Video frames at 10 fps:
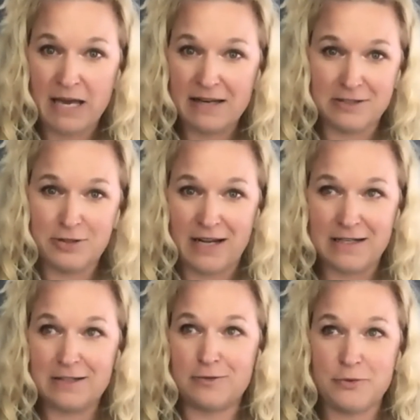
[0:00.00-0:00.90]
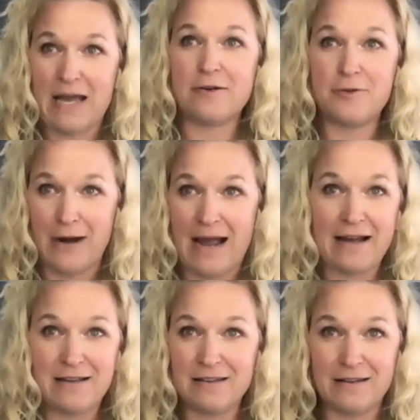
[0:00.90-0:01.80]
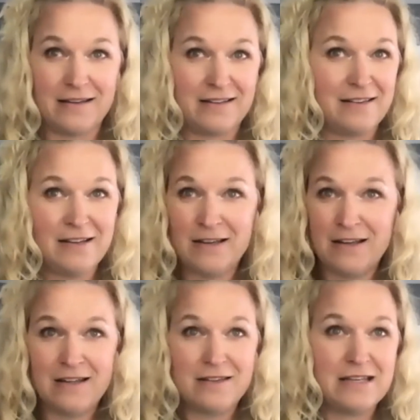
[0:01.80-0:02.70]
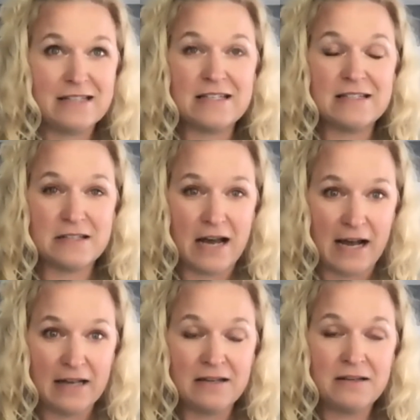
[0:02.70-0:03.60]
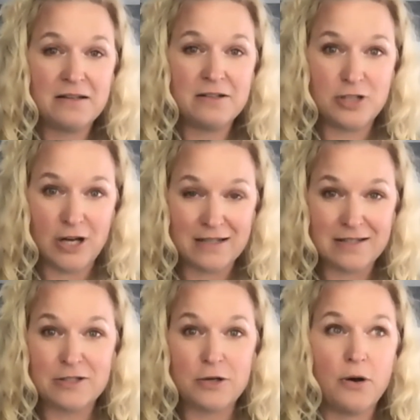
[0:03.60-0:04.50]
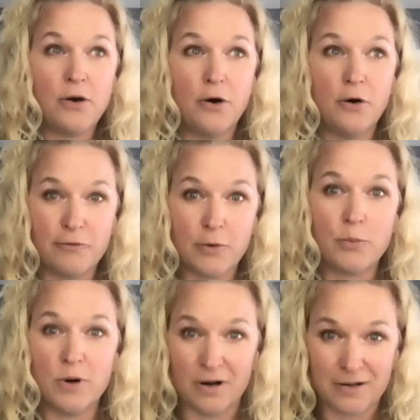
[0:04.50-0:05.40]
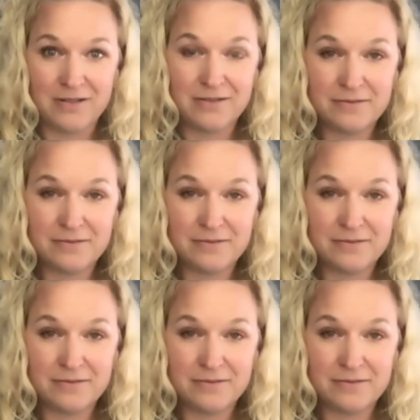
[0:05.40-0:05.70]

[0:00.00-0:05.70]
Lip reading: penetrated through that crack. Like, this is not just overwork.